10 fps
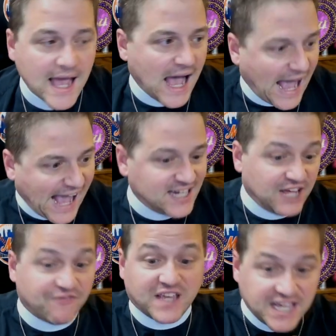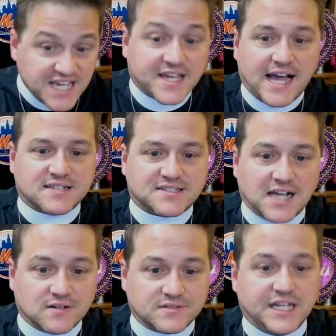And if he casts
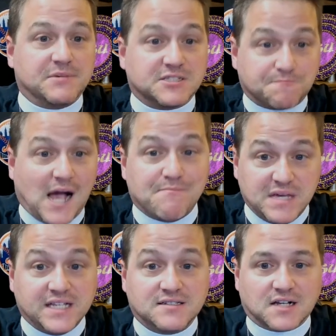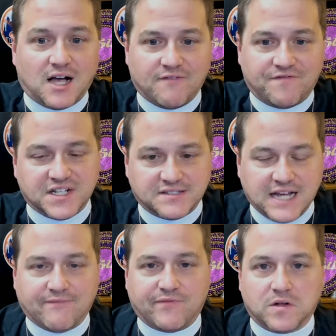out demons by means of the
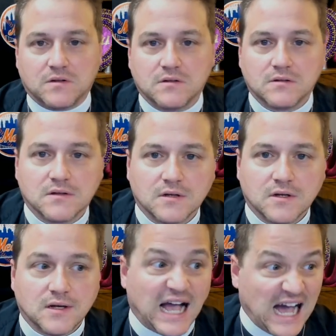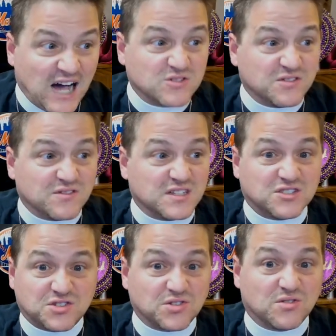devil, how do the
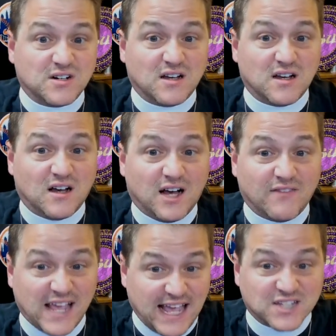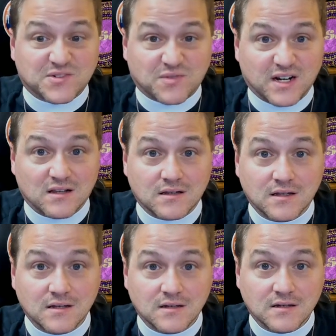children of Israel
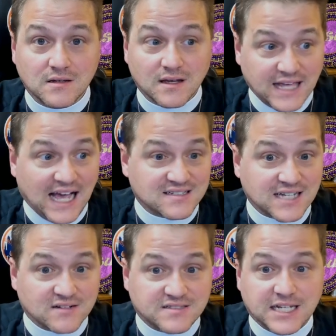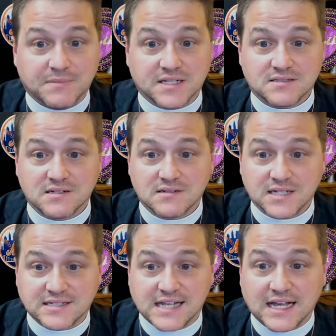cast out demons? He
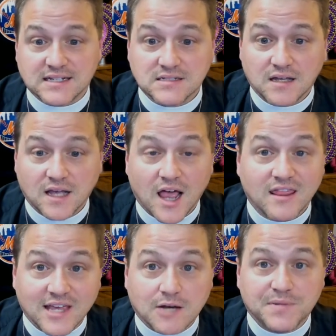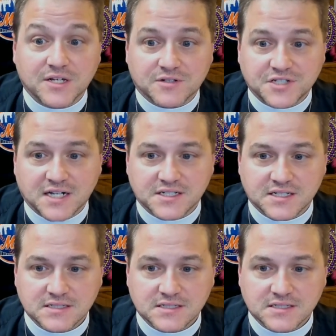says, they'll be your judges.